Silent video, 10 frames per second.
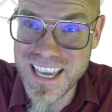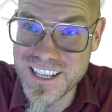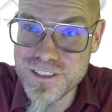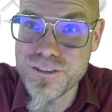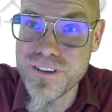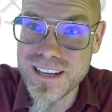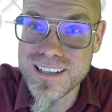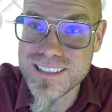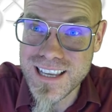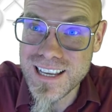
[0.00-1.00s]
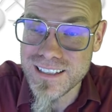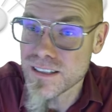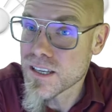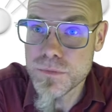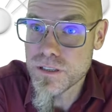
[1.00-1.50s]
that is correctly cited
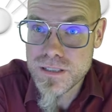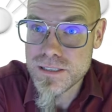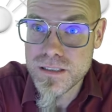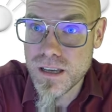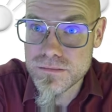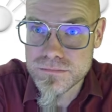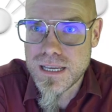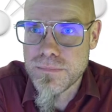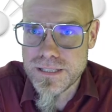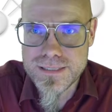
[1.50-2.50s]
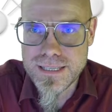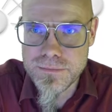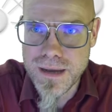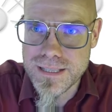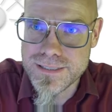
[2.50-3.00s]
because that's not i mean
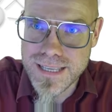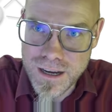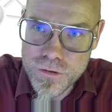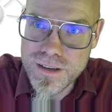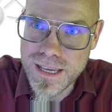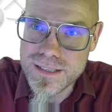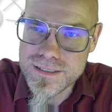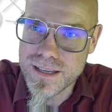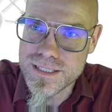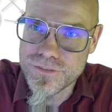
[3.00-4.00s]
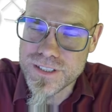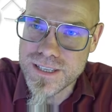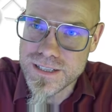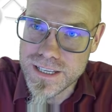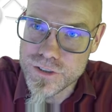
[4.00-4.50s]
it might sound like a scientific
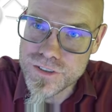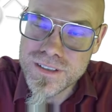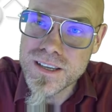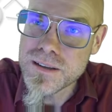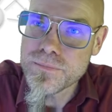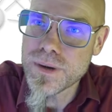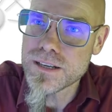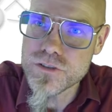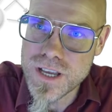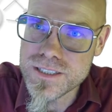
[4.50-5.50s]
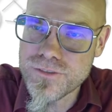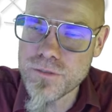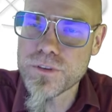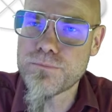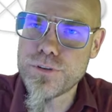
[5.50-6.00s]
citation but just
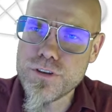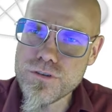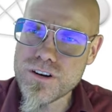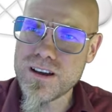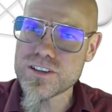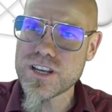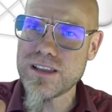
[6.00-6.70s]
from the pure large